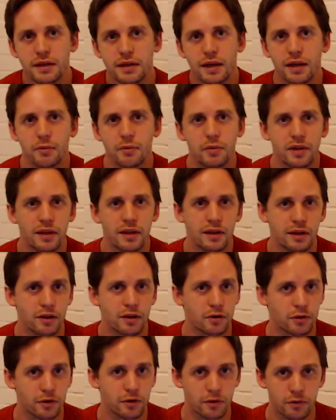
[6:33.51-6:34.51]
at being
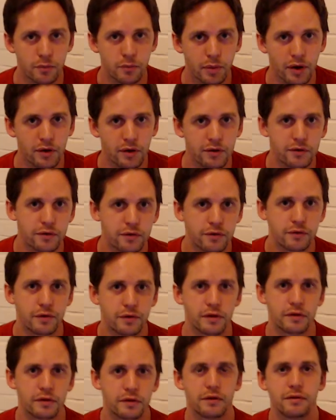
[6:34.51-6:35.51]
your own personal
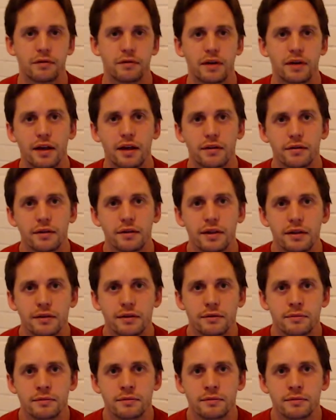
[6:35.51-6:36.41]
version of an athlete